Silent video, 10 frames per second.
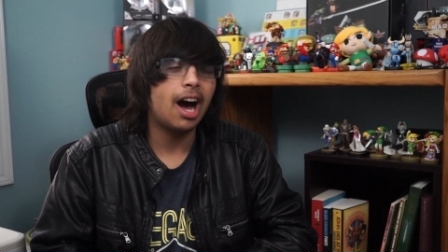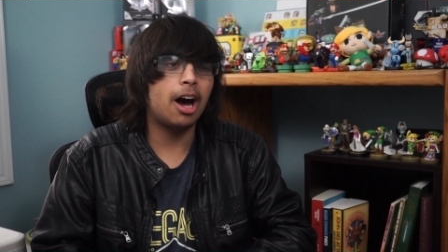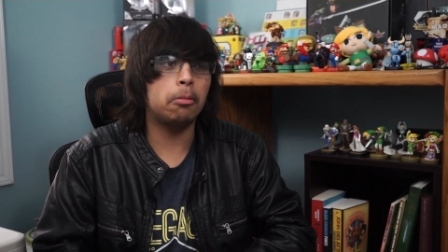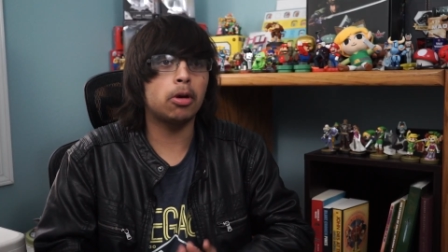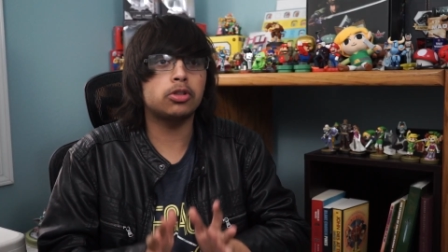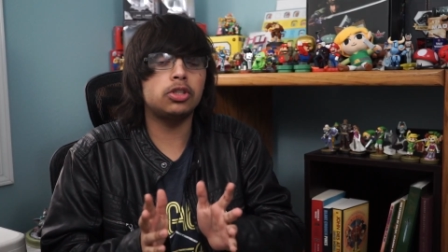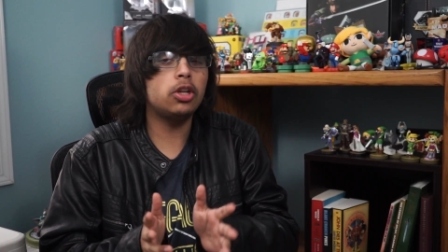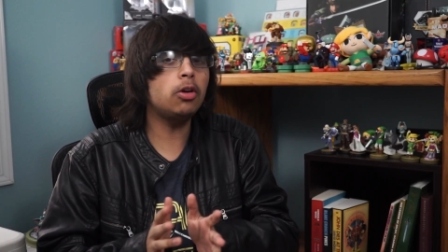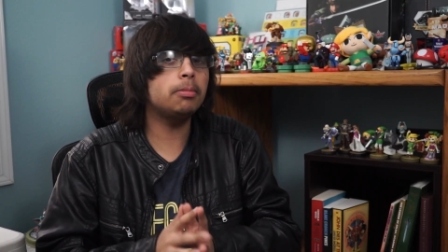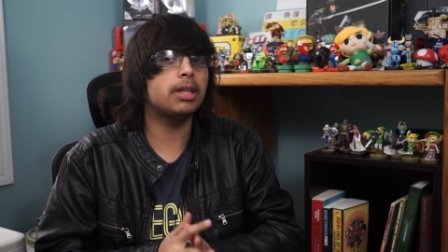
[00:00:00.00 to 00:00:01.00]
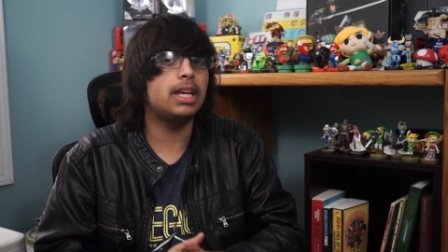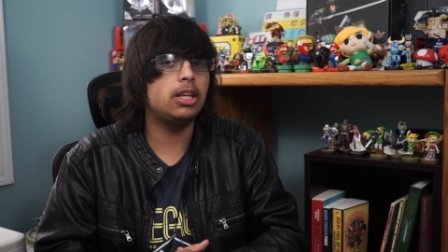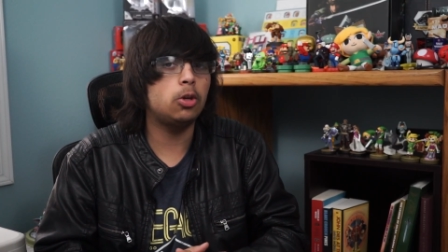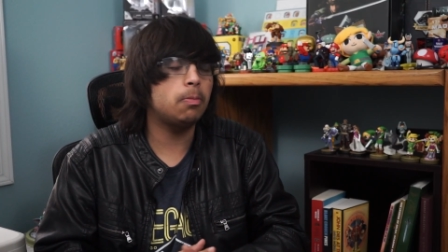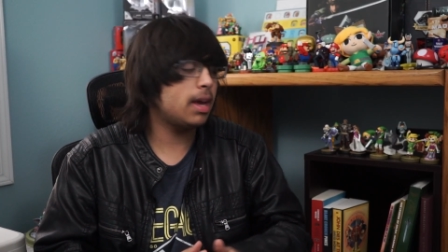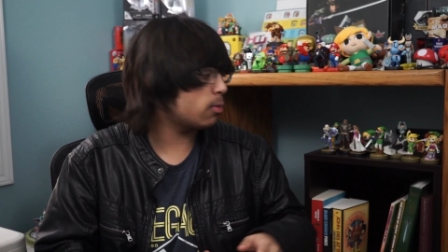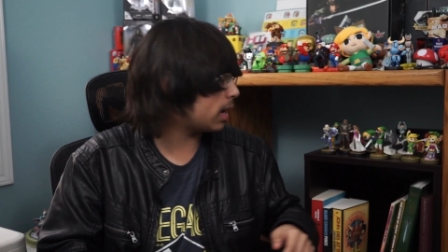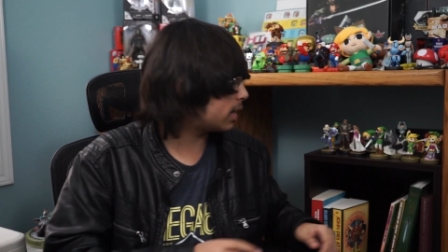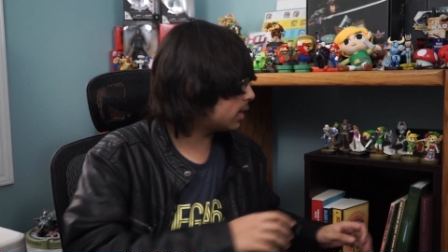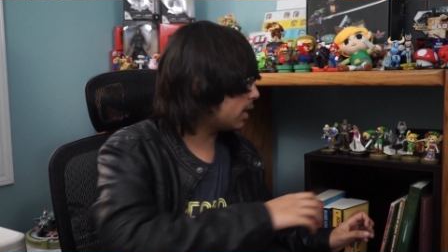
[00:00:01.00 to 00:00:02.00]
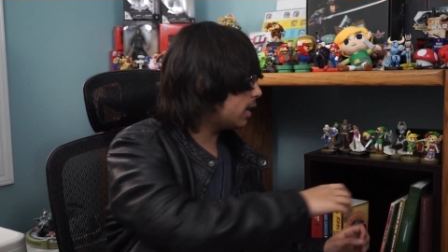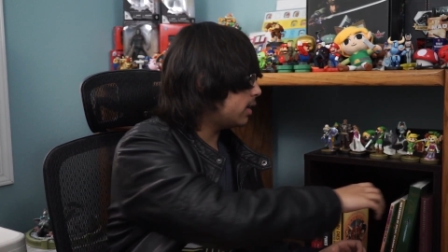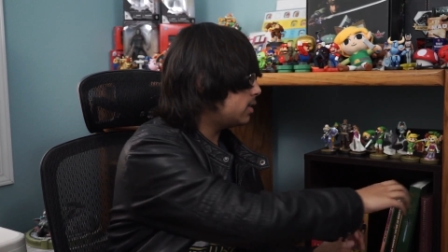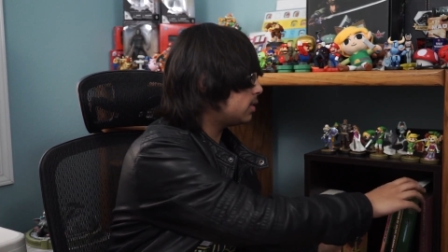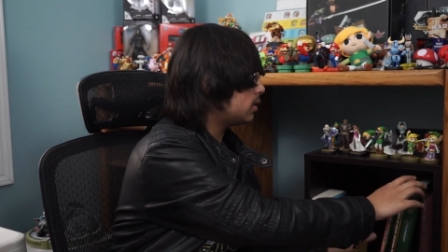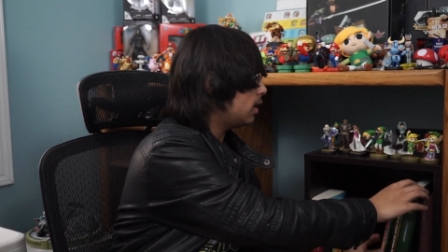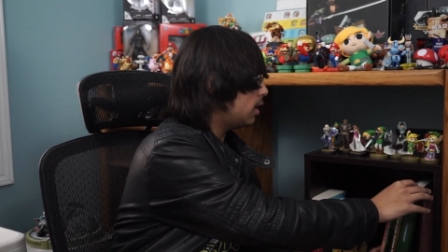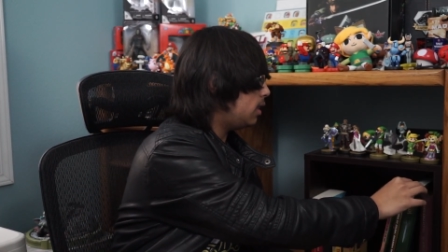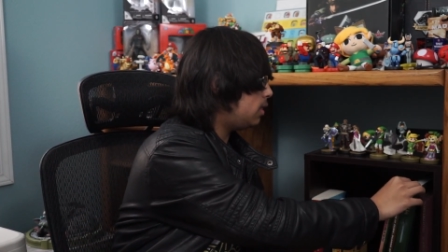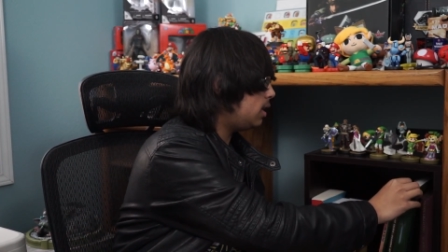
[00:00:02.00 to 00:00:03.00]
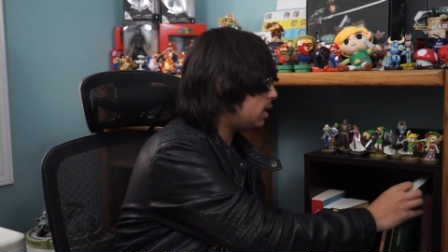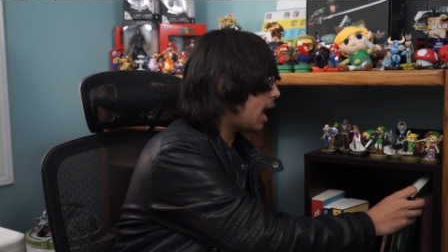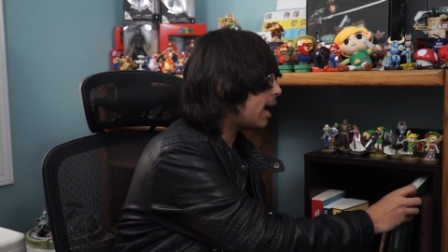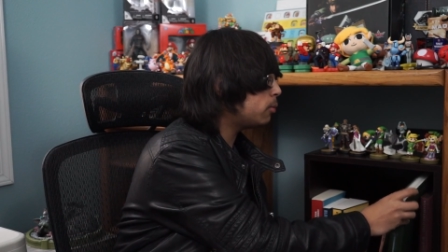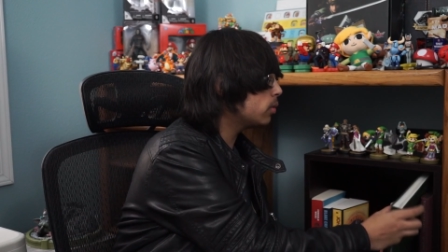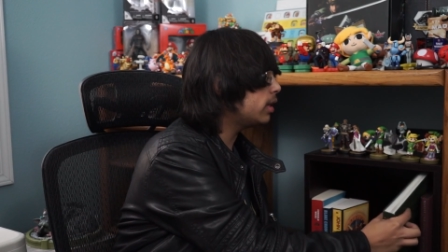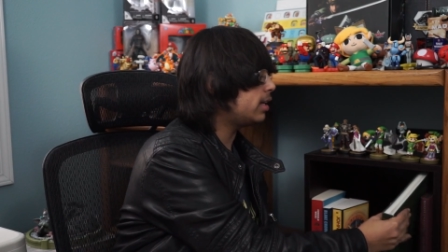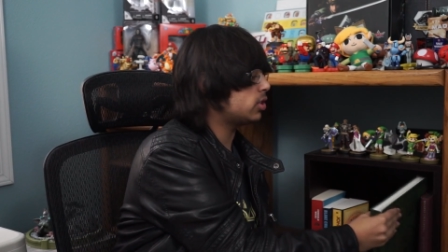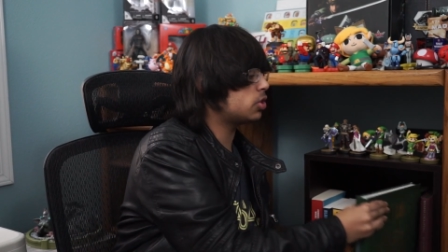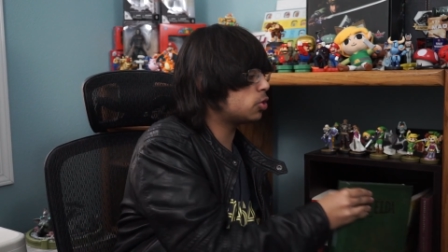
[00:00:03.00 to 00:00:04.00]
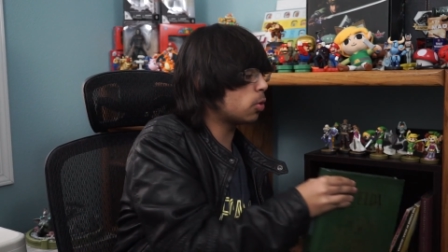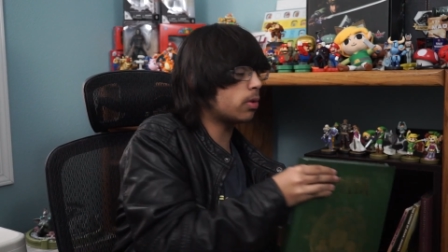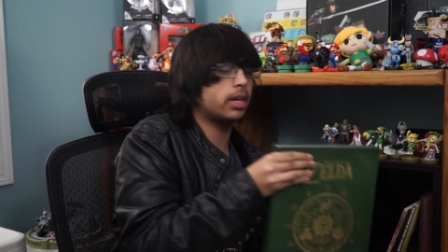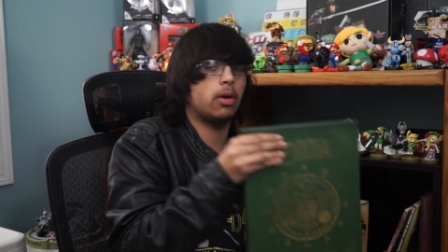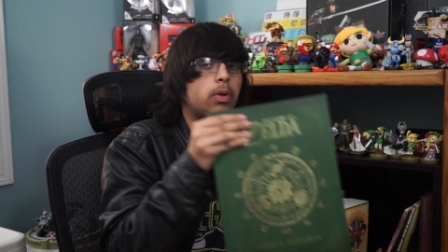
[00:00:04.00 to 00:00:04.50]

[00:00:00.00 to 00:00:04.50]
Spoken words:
Most notably, you may recognize the Hyrule Historia,